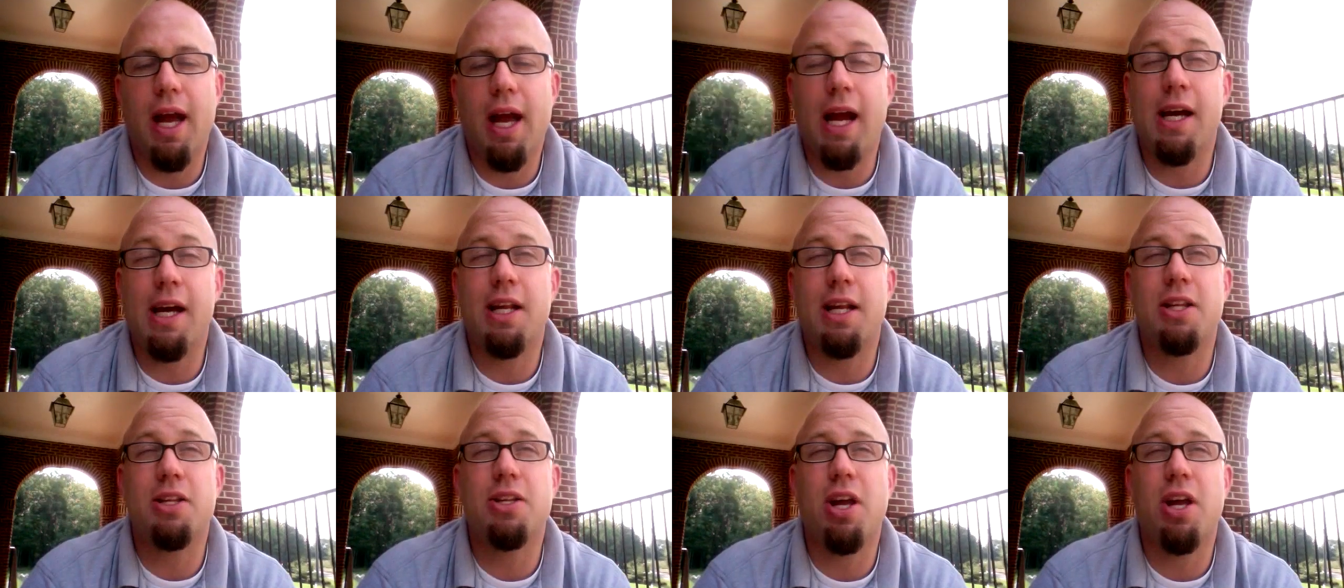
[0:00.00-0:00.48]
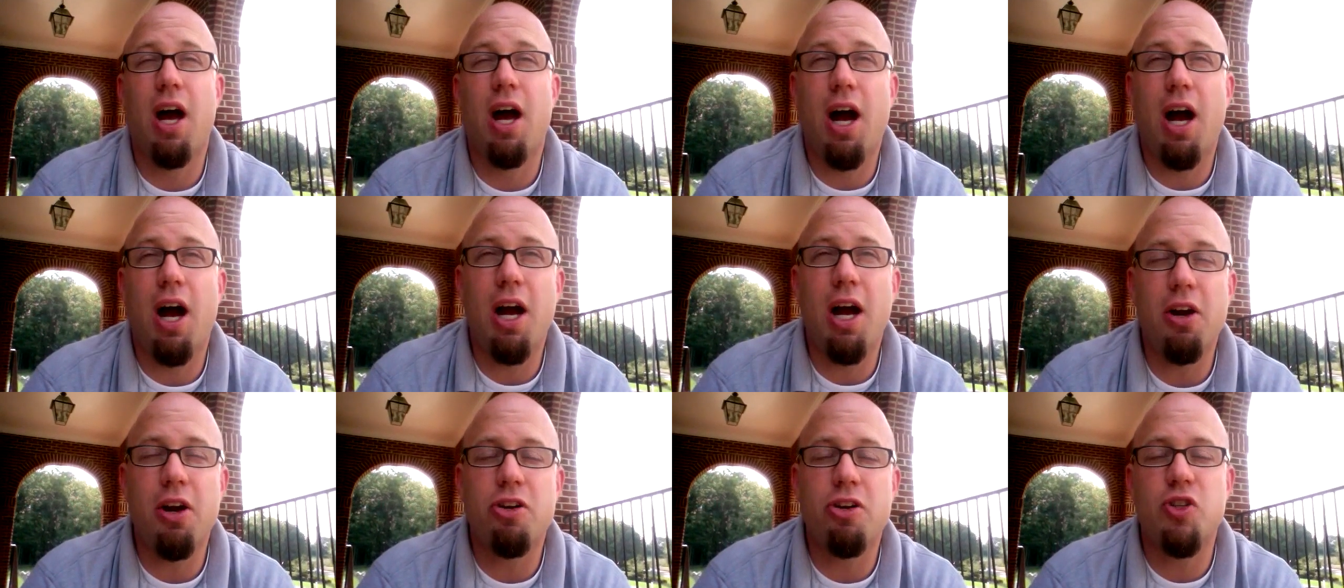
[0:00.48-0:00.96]
an
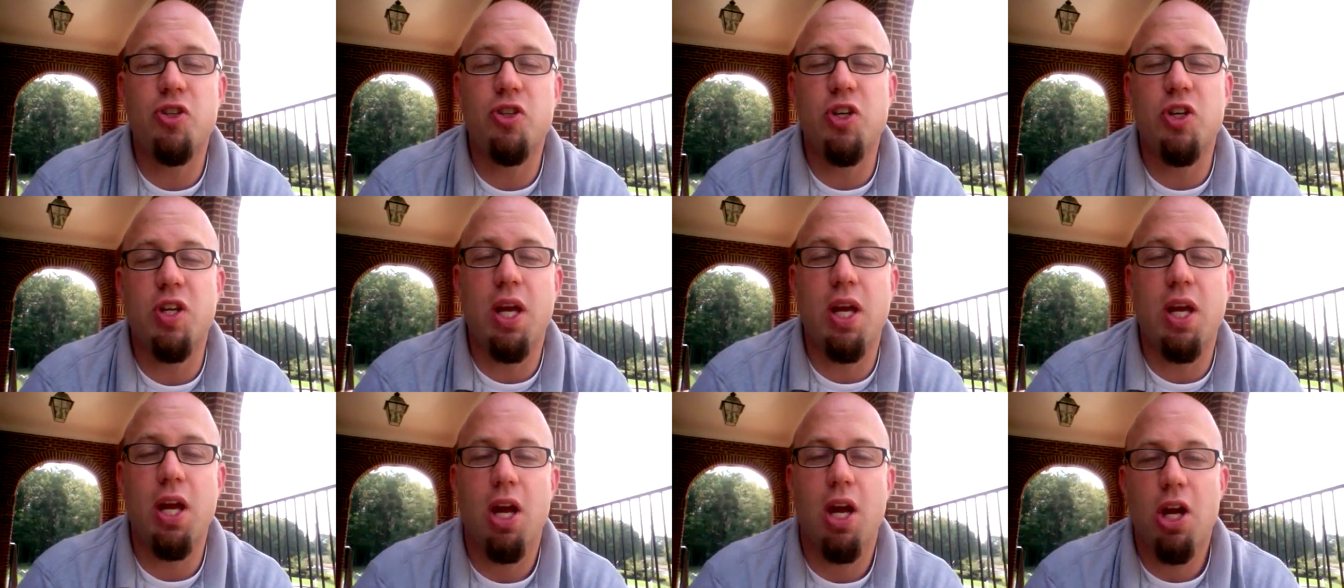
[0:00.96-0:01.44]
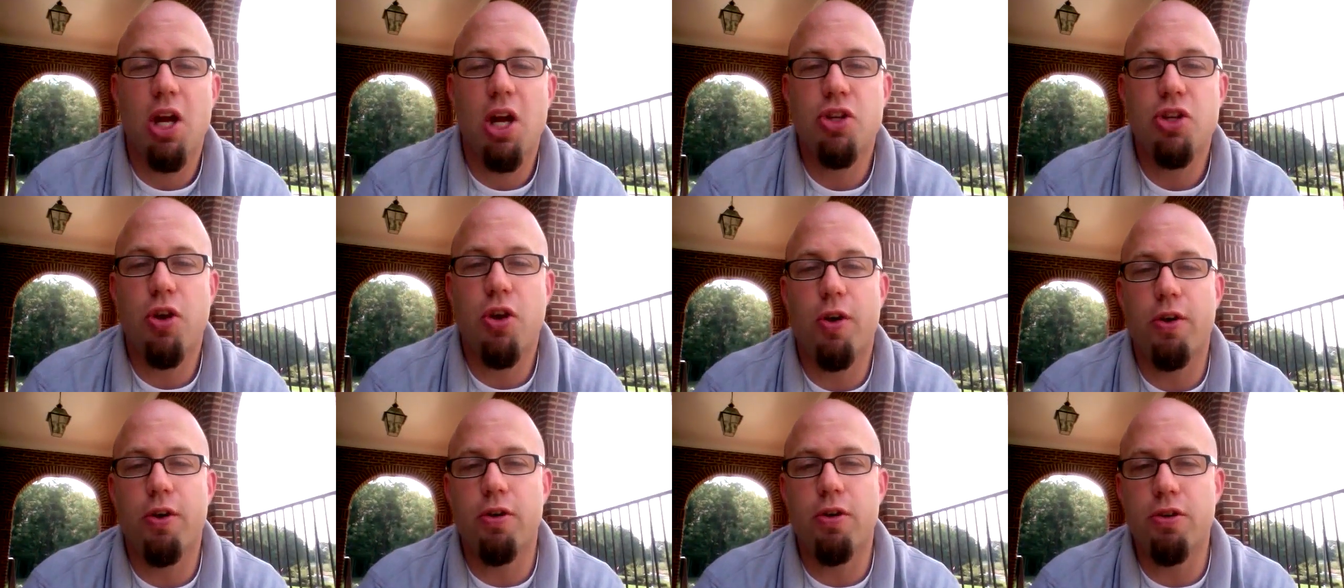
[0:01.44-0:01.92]
entire city
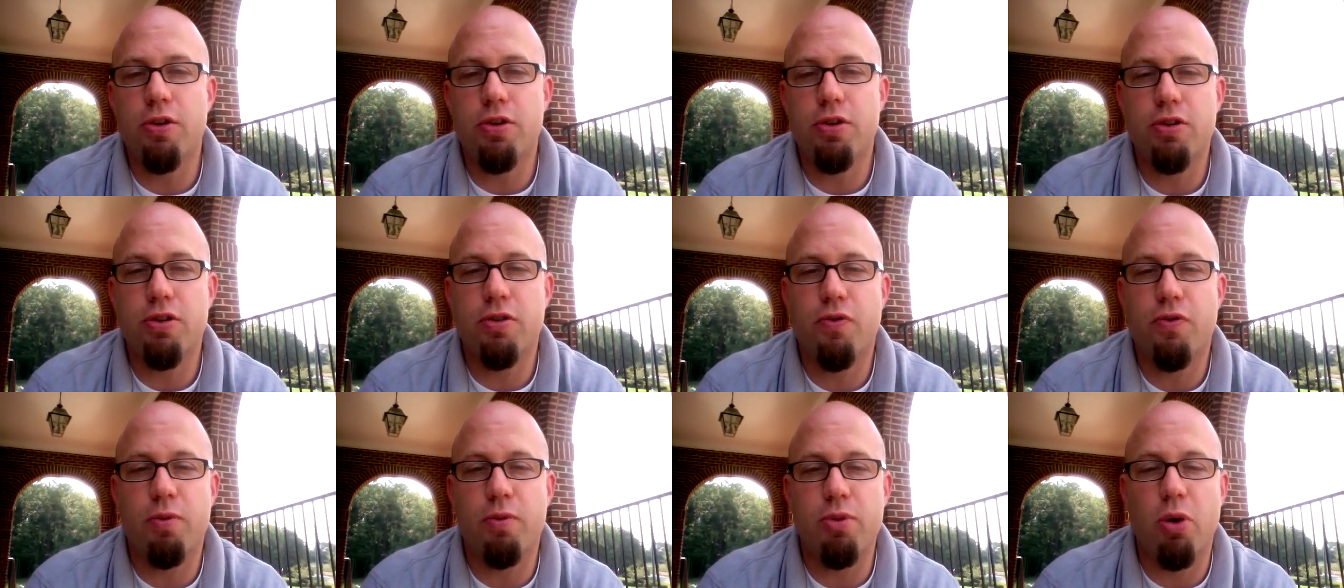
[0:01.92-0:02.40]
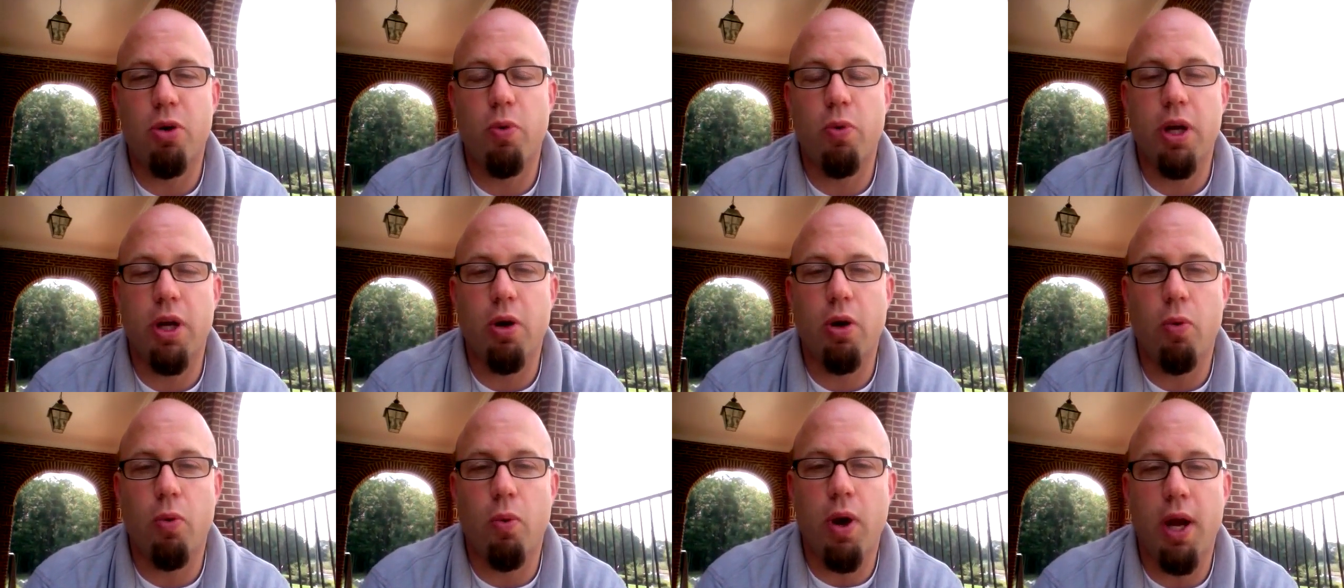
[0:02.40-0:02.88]
turned from their
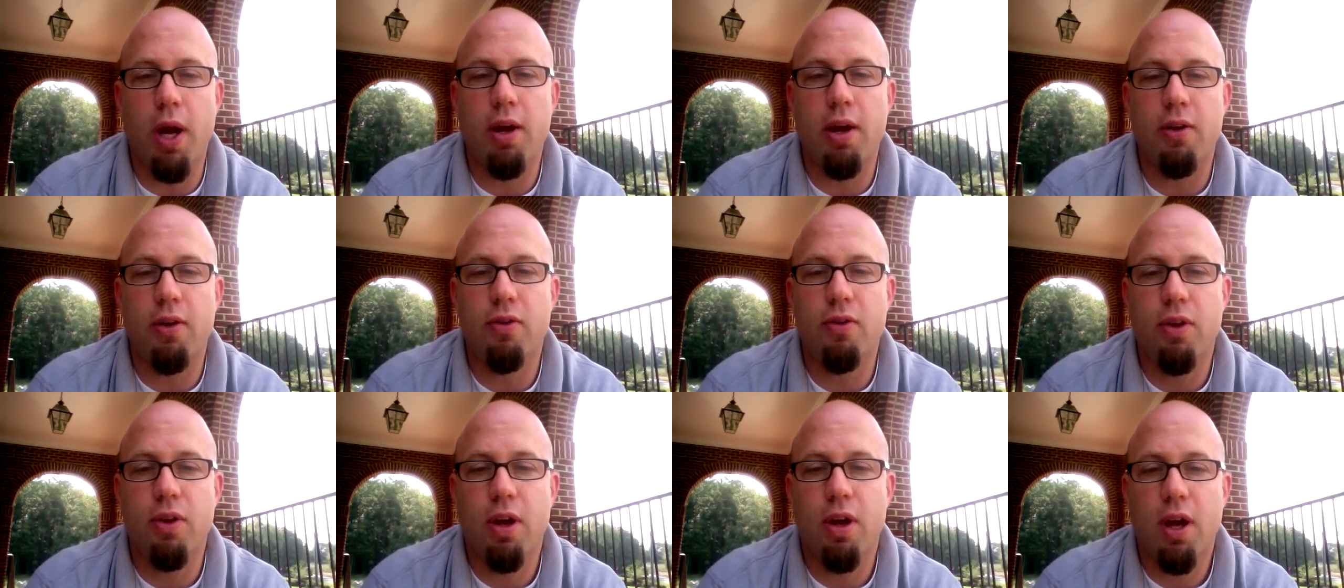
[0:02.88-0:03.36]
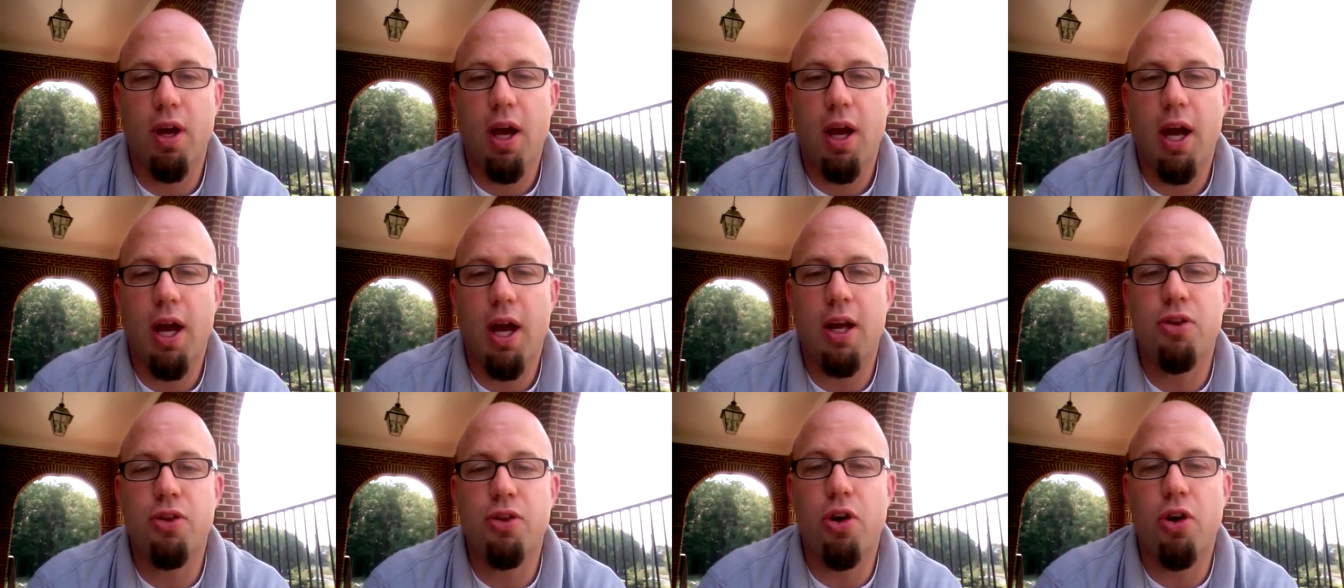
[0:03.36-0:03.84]
wicked ways
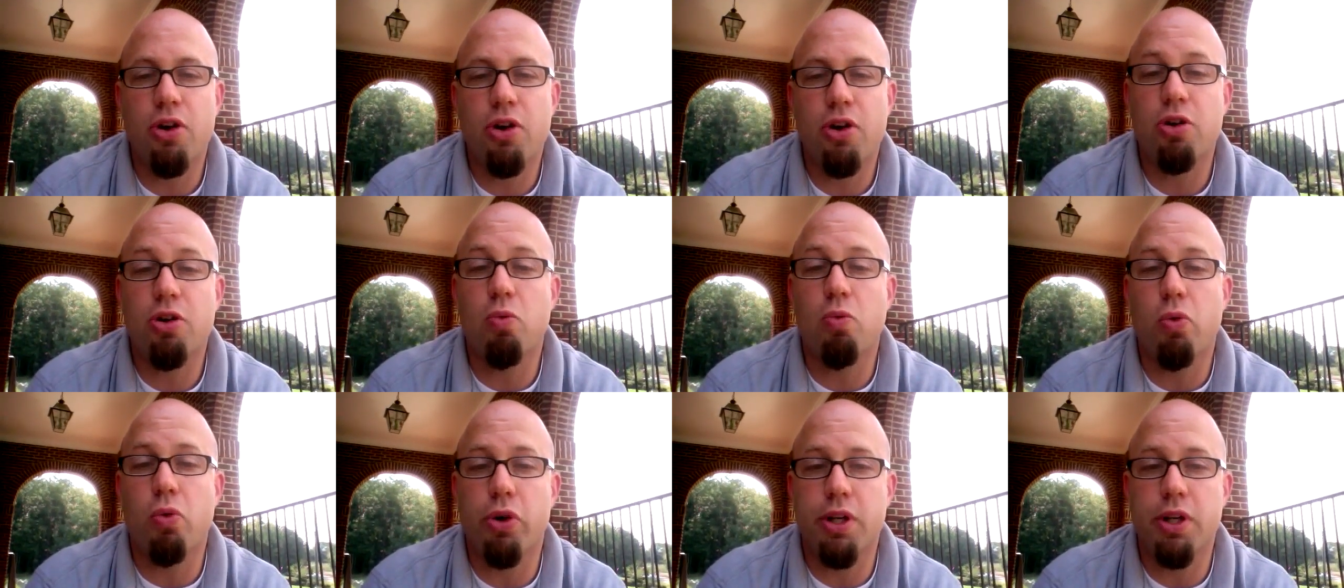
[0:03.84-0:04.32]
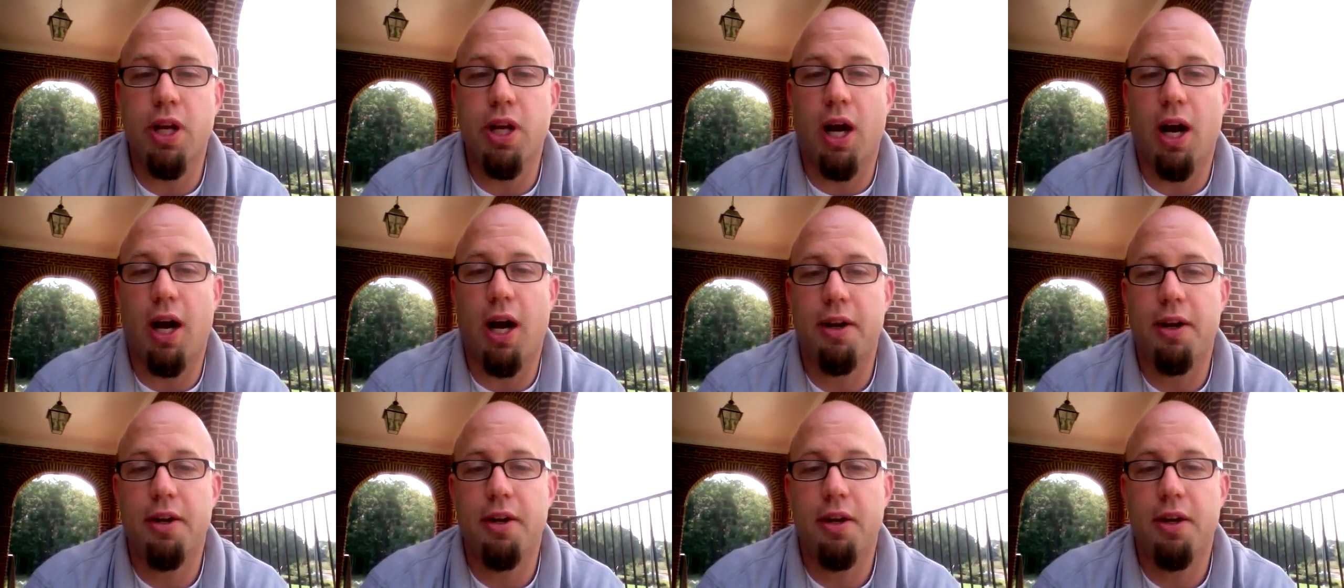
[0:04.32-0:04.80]
and turned toward
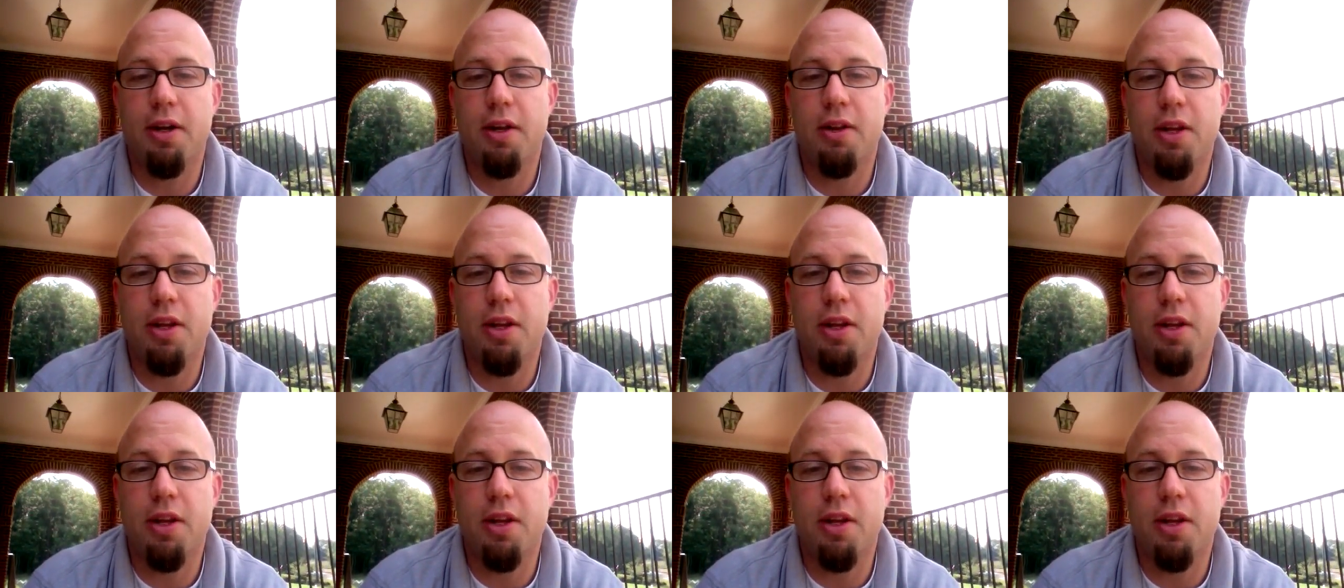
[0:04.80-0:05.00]
God.